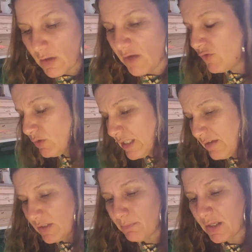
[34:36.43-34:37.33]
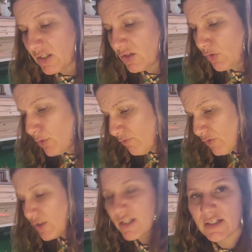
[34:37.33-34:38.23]
If you leave something to the
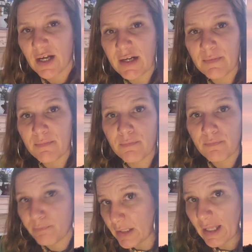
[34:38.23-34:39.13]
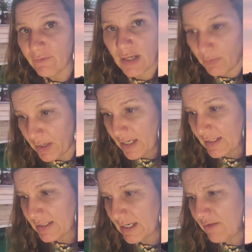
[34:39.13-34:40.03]
universe, it's going to be left how it is.